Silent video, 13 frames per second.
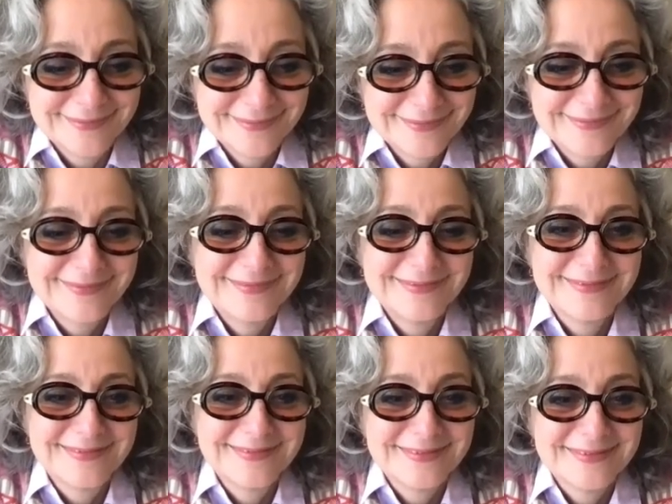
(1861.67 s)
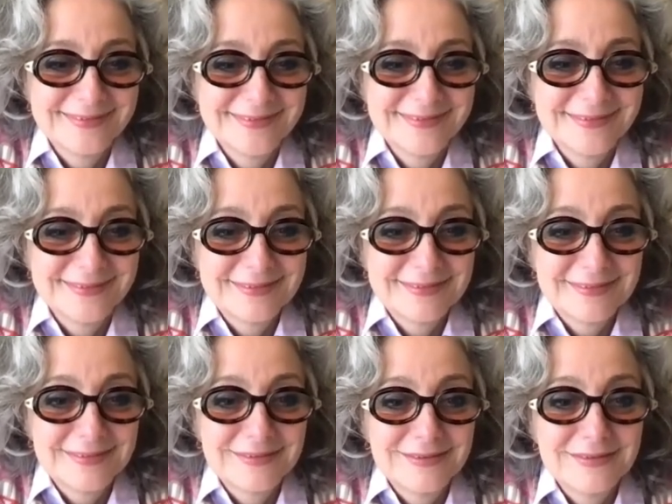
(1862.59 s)

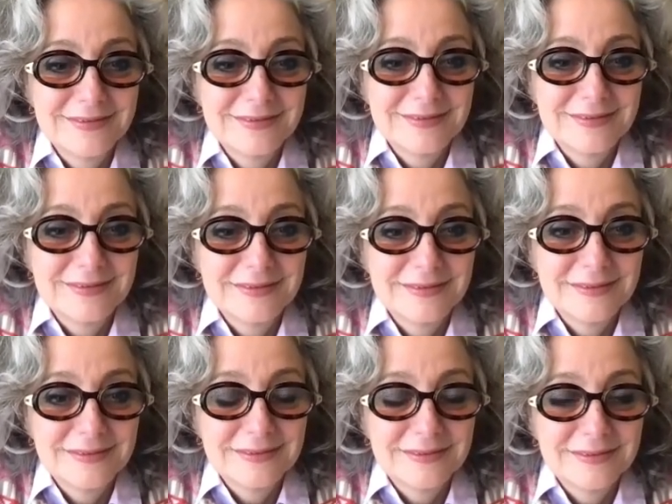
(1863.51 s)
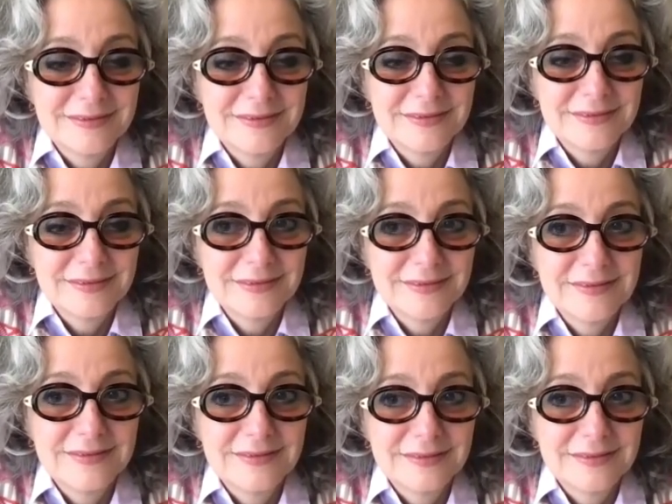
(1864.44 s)

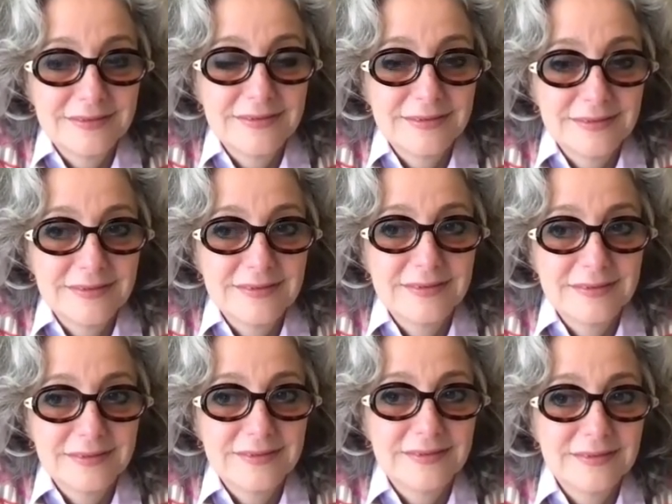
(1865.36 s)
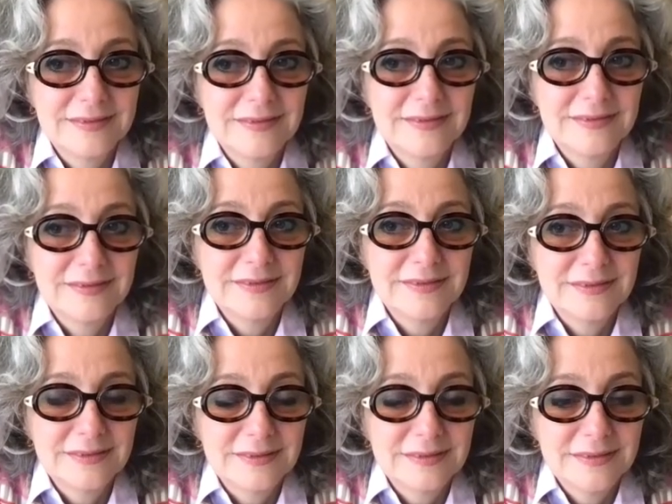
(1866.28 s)

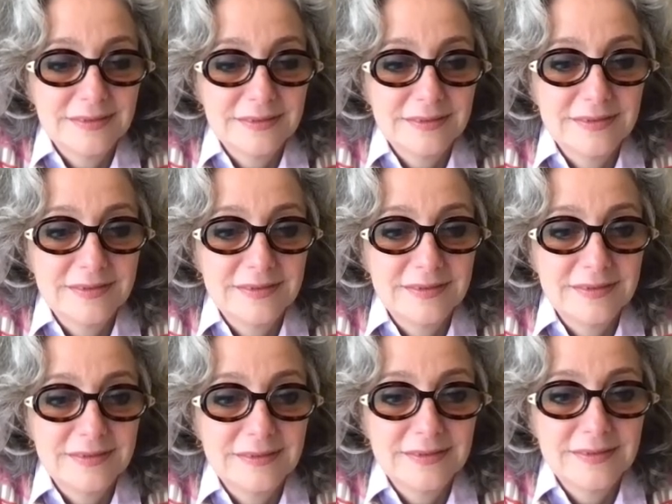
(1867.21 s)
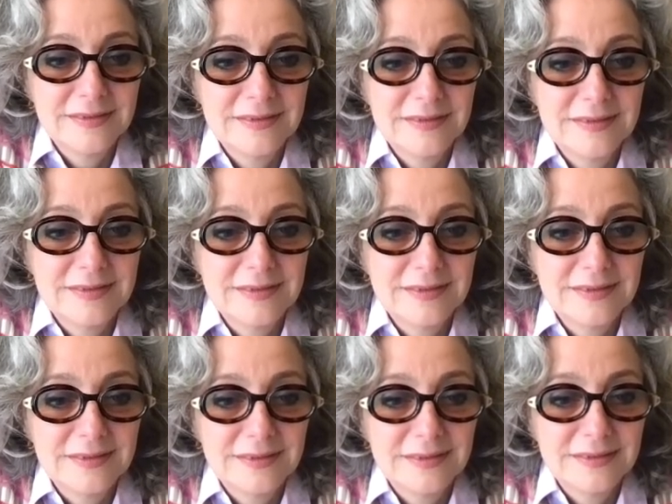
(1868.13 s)

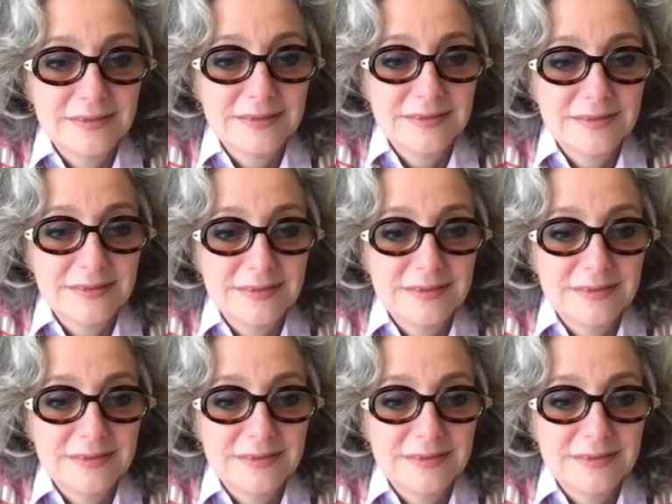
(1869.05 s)
The person shown says nothing.